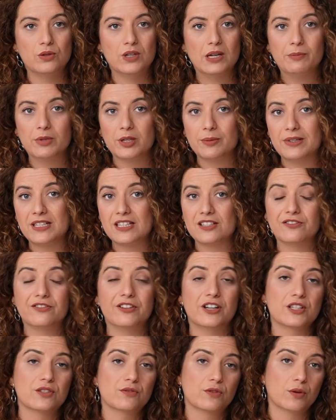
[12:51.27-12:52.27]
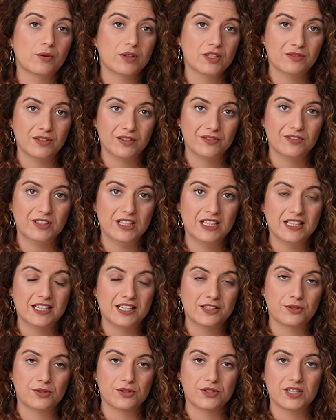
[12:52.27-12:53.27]
implement a Fast Forward 15
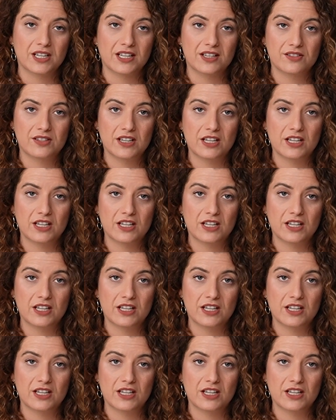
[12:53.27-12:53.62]
exercise